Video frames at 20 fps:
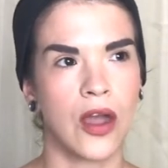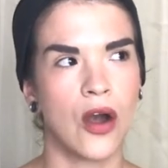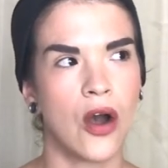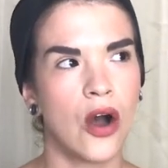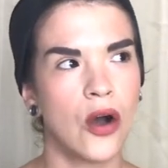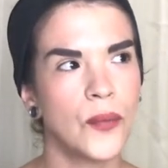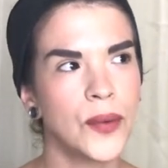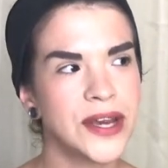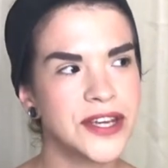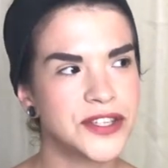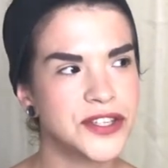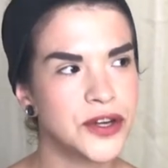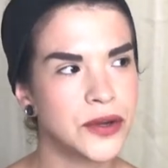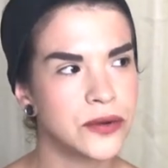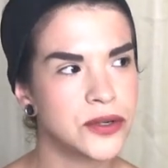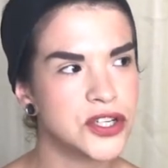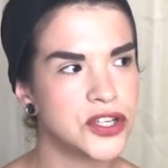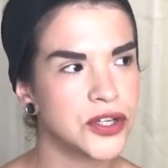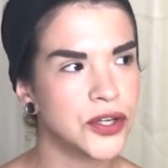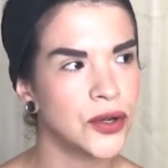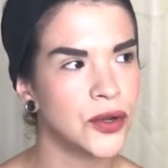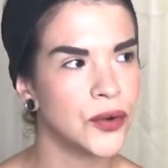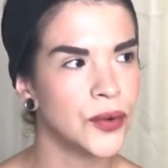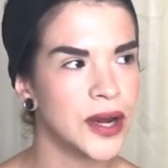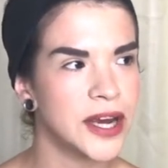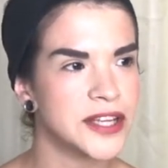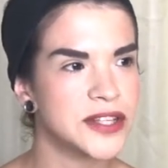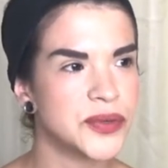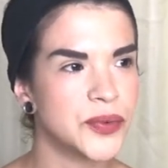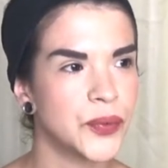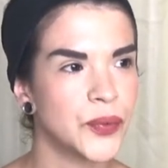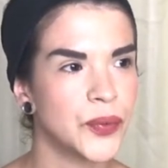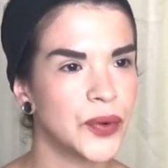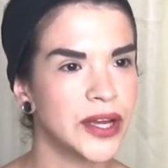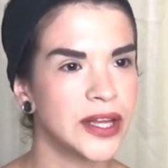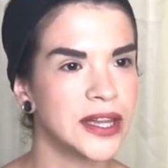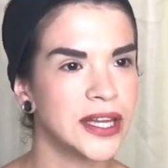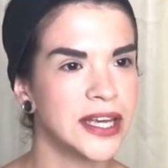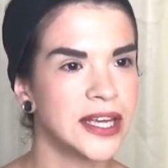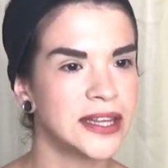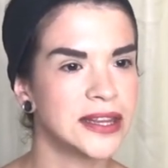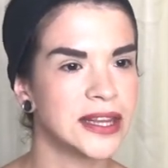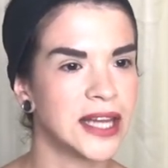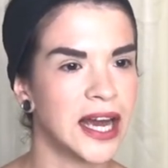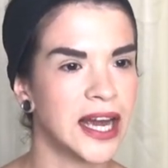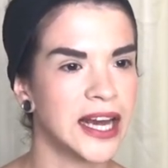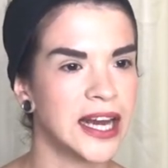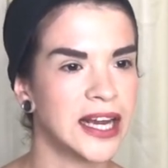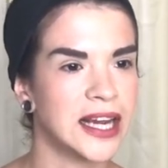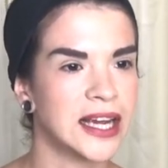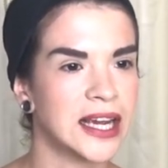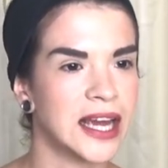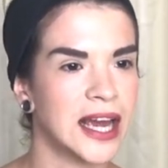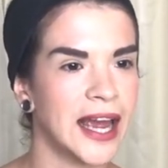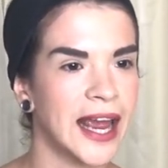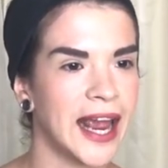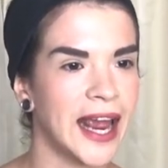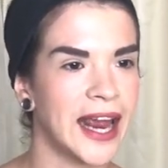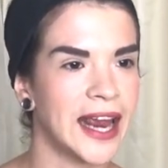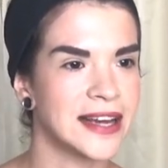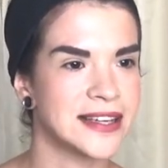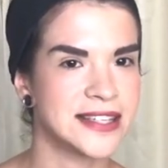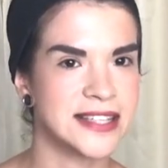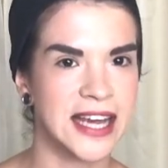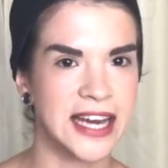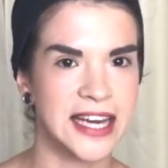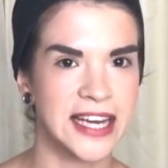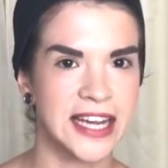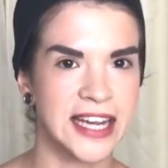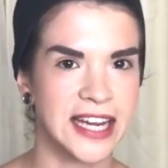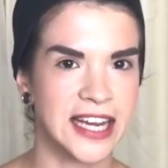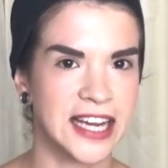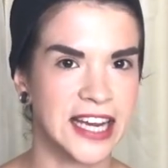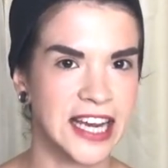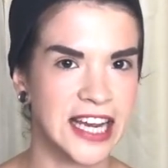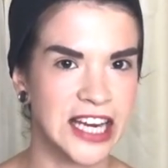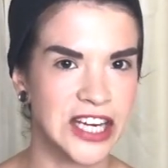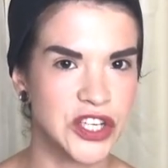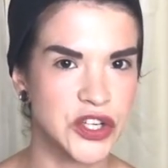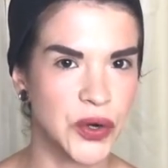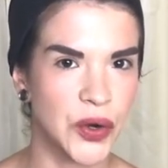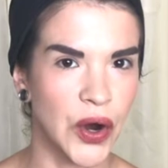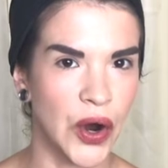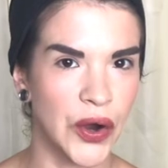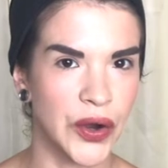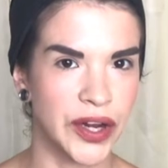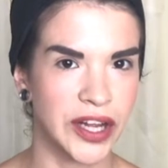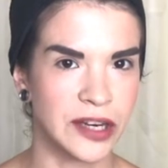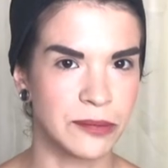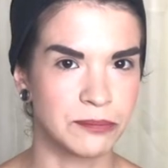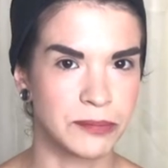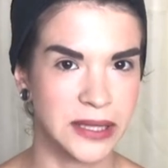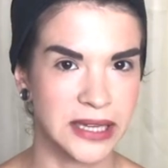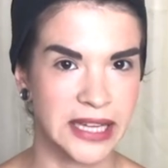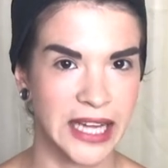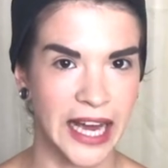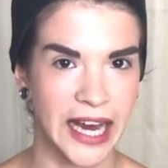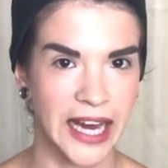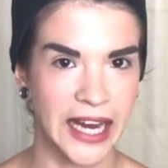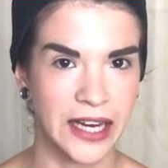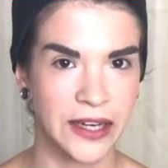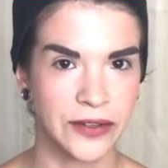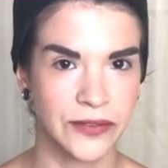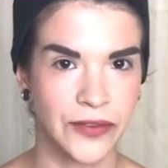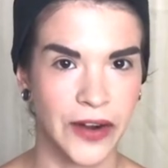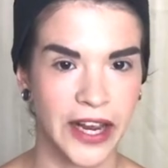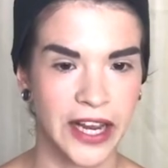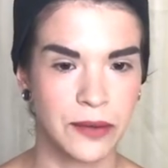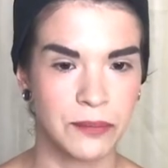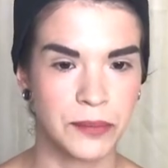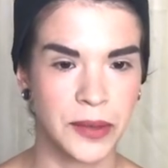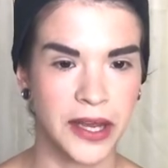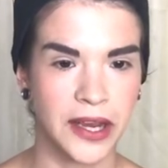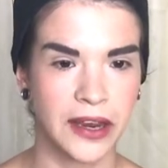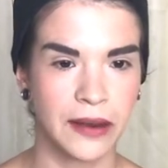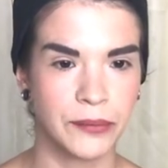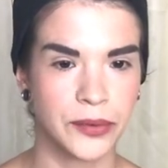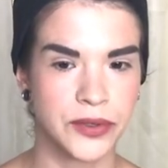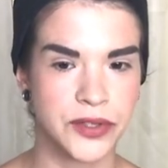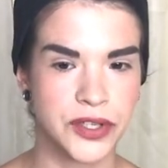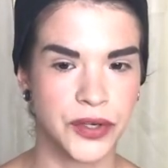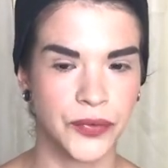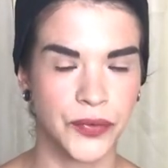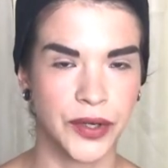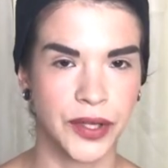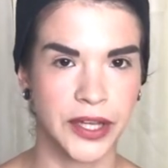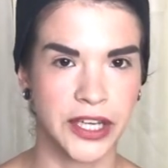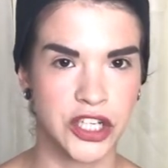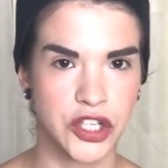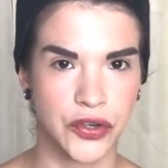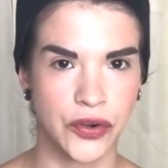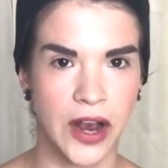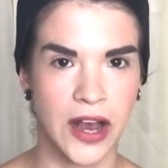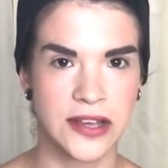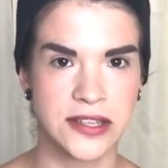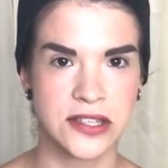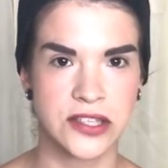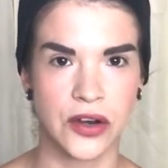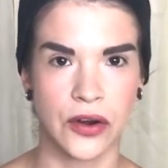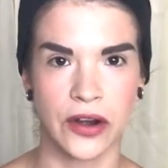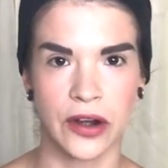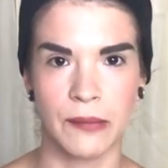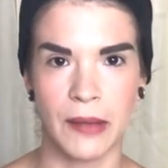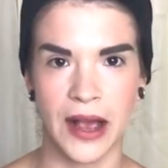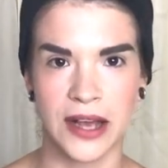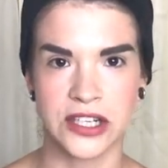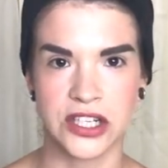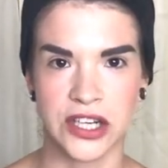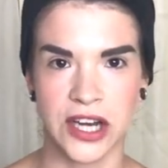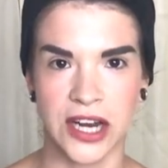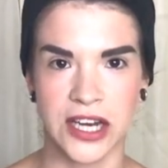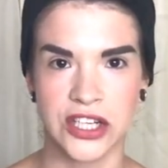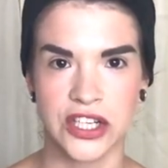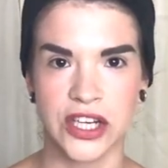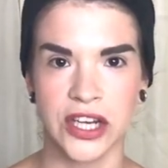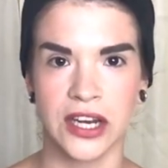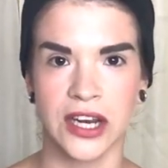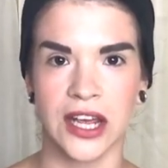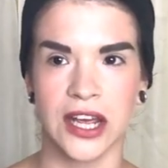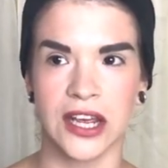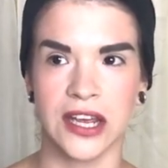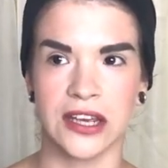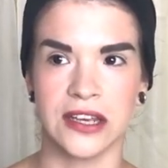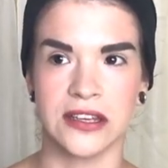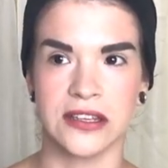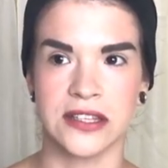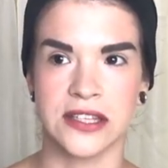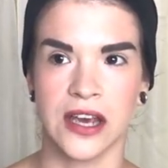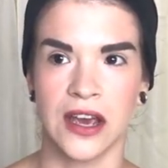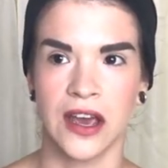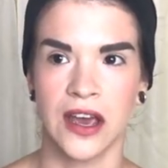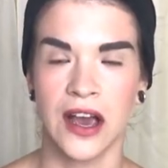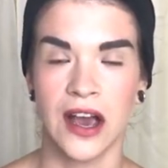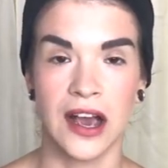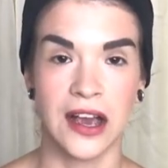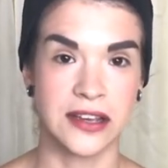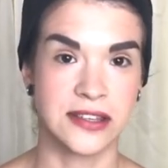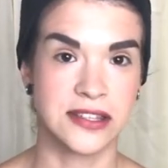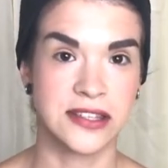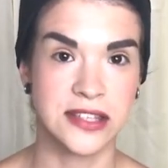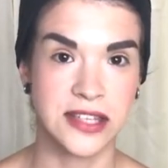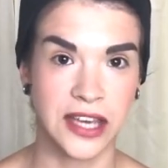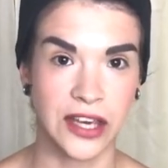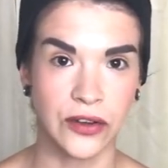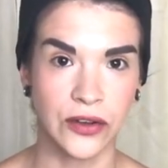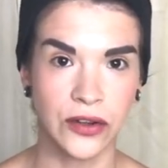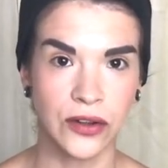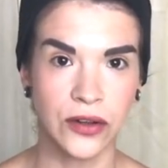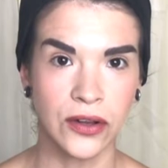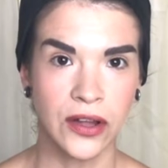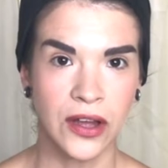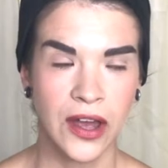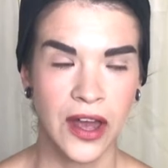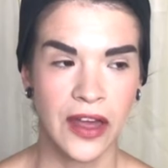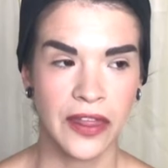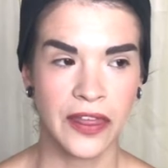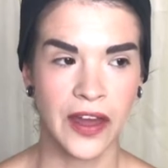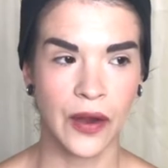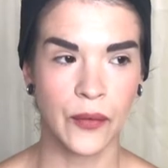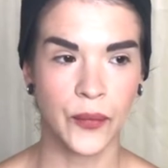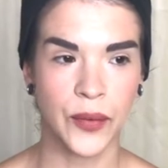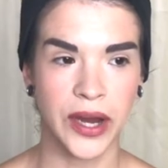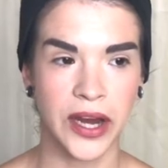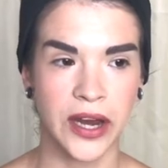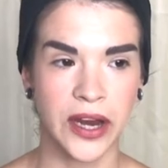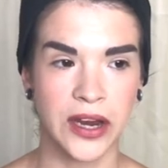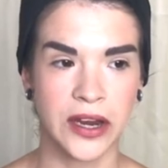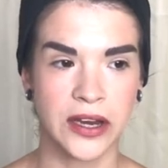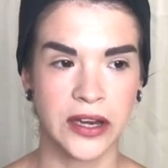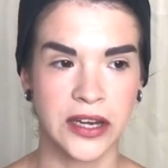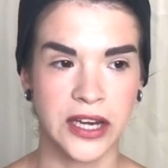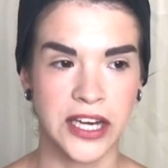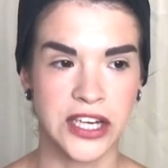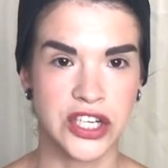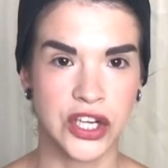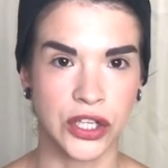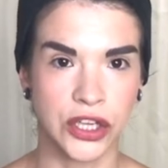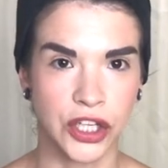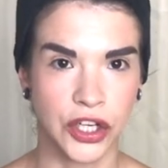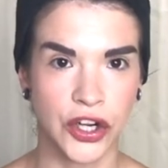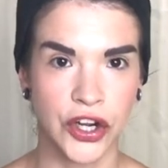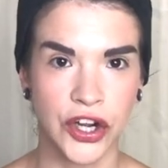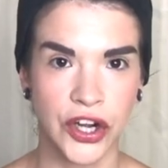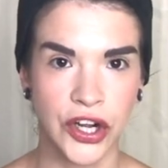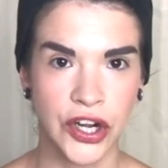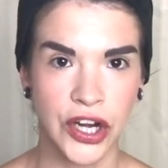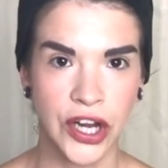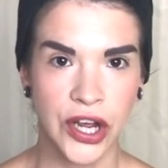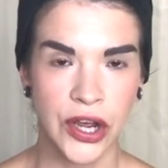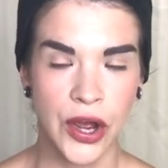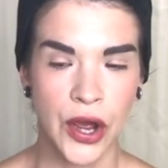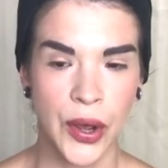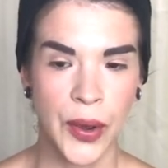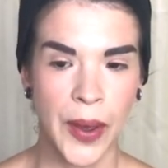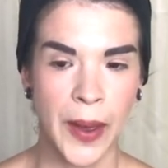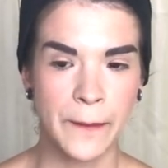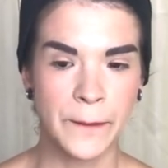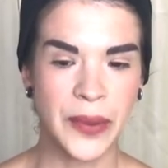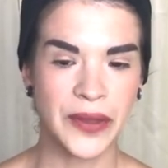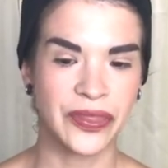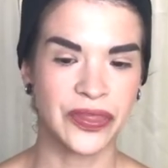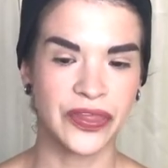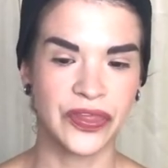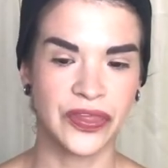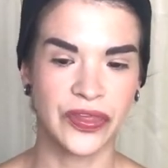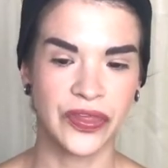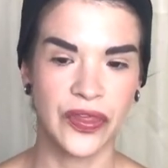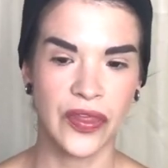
always know too, it's really like a psychic kindergarten play, right? Being able to really trust our imagination is a skill that we need to learn, but